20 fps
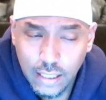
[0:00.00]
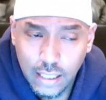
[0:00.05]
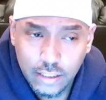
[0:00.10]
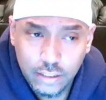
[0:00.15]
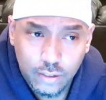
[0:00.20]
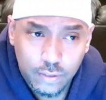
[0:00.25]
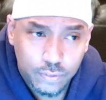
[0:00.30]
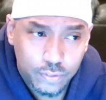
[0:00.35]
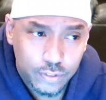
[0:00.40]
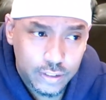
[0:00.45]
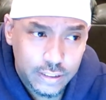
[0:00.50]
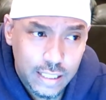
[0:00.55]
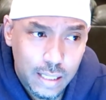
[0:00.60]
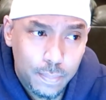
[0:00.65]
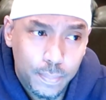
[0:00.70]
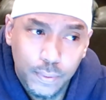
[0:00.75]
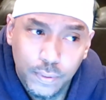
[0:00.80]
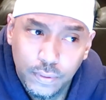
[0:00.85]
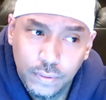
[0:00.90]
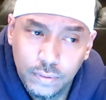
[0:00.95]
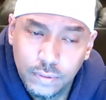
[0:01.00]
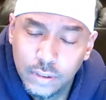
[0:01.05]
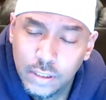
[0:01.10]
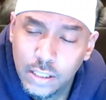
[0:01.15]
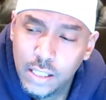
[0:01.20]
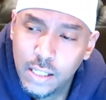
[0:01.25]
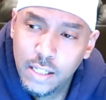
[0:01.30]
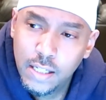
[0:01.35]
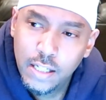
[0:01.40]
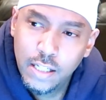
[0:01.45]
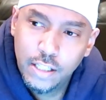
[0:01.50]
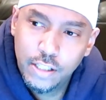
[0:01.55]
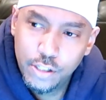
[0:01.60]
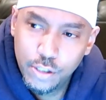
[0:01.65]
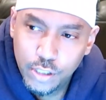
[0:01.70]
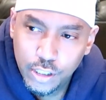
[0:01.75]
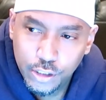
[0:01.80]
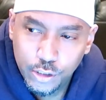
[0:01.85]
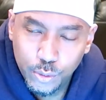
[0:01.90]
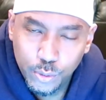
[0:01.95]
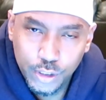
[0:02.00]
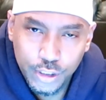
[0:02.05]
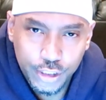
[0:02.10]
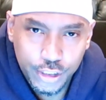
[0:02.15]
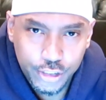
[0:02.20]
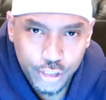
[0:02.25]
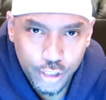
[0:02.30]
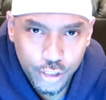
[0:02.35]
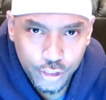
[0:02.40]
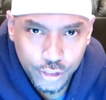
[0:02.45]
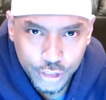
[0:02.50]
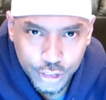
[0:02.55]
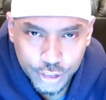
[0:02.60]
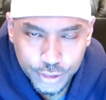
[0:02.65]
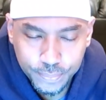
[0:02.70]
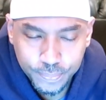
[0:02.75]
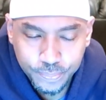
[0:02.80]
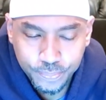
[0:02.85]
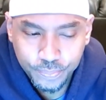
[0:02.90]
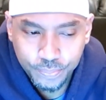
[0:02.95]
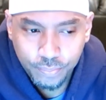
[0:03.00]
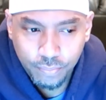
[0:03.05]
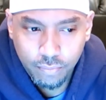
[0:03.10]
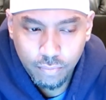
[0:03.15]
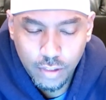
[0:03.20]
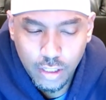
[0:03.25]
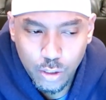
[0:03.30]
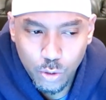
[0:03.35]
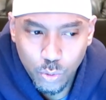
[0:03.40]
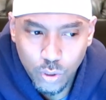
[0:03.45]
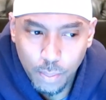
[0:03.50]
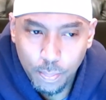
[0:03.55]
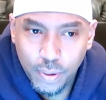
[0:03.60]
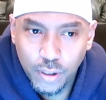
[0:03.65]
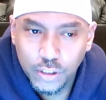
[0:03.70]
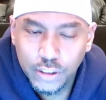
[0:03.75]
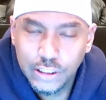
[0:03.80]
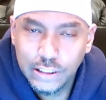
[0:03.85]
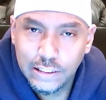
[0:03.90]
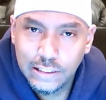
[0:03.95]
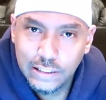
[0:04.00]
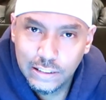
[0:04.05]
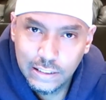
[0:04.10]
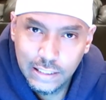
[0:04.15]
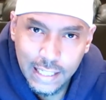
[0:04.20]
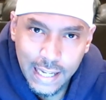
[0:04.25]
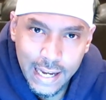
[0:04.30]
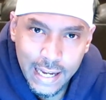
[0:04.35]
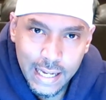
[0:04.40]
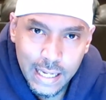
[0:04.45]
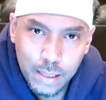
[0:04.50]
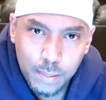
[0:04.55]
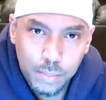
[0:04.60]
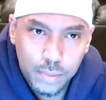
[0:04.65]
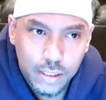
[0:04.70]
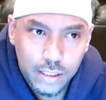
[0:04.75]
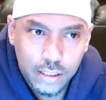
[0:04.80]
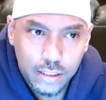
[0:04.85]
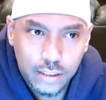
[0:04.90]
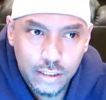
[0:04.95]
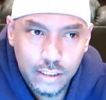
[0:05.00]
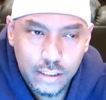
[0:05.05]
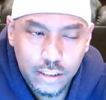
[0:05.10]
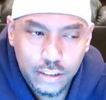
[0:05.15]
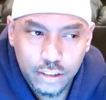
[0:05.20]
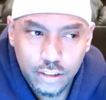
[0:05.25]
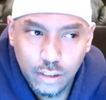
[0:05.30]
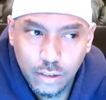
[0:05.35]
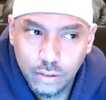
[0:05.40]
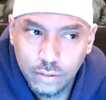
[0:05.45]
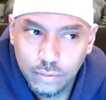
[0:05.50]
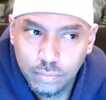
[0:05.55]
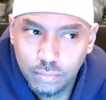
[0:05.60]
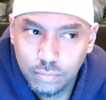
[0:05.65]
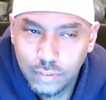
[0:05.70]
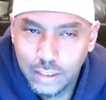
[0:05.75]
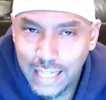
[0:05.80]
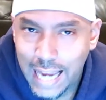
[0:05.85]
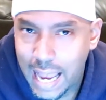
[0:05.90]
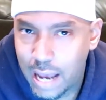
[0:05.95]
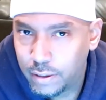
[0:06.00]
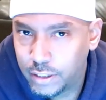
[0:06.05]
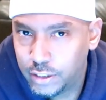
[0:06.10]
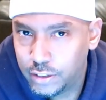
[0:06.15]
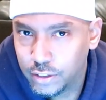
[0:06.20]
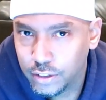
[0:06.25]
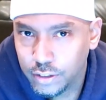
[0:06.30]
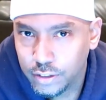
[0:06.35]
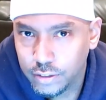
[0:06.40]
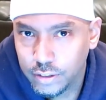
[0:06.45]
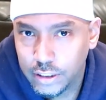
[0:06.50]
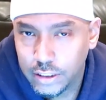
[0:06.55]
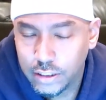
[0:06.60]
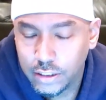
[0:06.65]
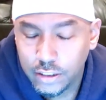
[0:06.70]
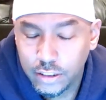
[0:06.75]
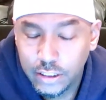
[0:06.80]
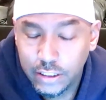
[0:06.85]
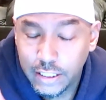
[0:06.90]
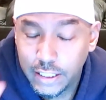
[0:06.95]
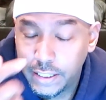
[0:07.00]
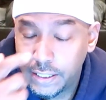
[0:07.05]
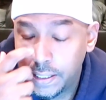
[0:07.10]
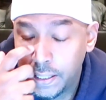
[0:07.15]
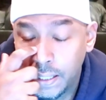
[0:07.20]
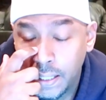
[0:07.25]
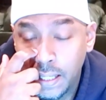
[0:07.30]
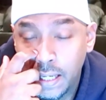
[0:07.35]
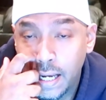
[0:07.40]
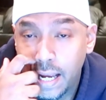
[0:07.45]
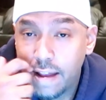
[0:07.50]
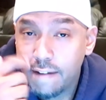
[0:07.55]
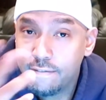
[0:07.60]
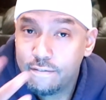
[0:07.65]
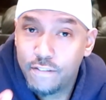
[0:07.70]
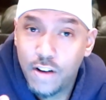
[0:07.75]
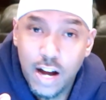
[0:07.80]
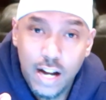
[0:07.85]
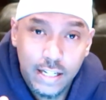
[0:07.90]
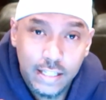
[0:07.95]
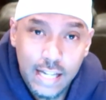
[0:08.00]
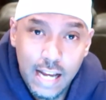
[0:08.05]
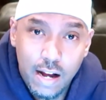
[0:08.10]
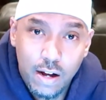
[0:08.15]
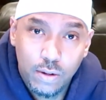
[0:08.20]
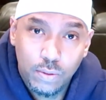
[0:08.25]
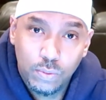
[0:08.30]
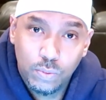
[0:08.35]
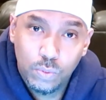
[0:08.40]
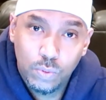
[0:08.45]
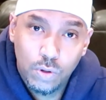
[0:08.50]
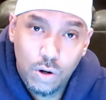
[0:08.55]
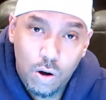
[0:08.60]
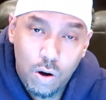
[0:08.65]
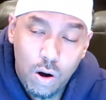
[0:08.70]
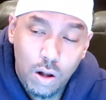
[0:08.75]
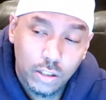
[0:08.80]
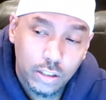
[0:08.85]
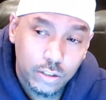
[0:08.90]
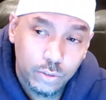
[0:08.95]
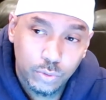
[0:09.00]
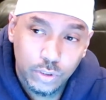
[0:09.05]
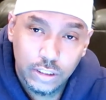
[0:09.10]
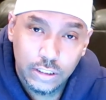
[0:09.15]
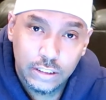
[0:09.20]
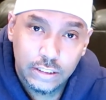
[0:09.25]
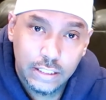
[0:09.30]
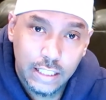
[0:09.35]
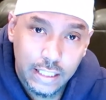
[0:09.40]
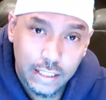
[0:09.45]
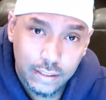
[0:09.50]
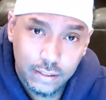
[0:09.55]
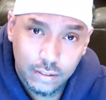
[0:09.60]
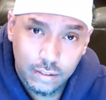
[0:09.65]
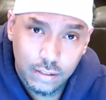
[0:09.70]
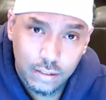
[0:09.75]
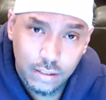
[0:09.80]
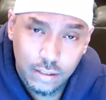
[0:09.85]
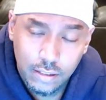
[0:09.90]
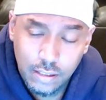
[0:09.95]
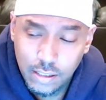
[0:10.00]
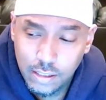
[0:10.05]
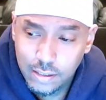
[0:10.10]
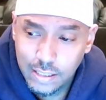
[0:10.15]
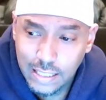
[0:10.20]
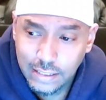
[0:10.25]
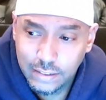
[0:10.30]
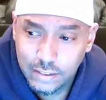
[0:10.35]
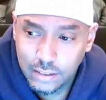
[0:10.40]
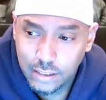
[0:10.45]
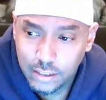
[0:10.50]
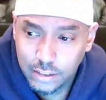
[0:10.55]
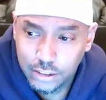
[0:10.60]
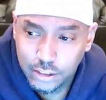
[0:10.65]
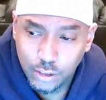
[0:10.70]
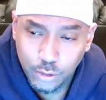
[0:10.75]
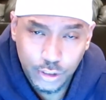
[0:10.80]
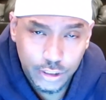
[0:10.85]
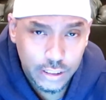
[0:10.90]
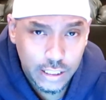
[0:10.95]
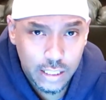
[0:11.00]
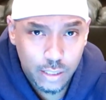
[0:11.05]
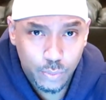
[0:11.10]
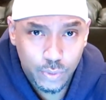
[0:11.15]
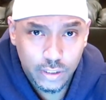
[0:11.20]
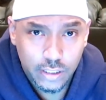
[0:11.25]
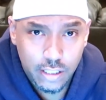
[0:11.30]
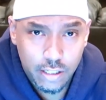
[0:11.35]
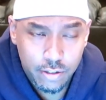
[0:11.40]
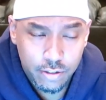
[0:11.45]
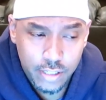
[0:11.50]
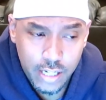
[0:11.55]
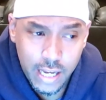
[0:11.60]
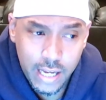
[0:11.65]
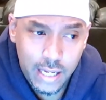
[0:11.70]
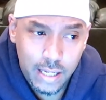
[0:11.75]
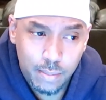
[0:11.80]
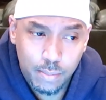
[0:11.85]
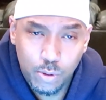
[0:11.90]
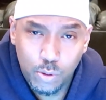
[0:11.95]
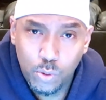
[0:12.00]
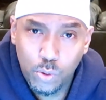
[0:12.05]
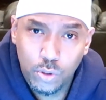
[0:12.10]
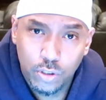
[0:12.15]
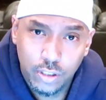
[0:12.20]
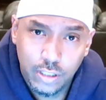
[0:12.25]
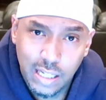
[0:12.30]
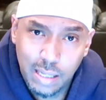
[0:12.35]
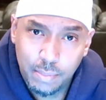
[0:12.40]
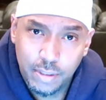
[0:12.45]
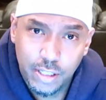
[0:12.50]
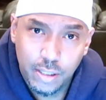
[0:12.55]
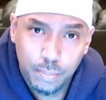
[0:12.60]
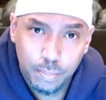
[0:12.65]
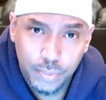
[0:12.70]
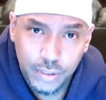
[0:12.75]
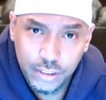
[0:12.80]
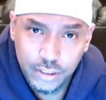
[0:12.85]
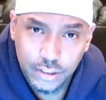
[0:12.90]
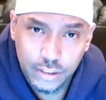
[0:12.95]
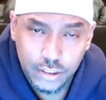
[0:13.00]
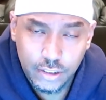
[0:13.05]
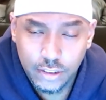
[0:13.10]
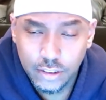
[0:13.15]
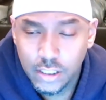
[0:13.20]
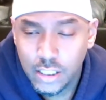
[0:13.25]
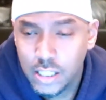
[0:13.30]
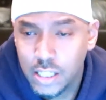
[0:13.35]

Like, so for example, you could do a search on a person's name in a certain county or in a city and find out all of the real estate that's associated with their name or the name of their business.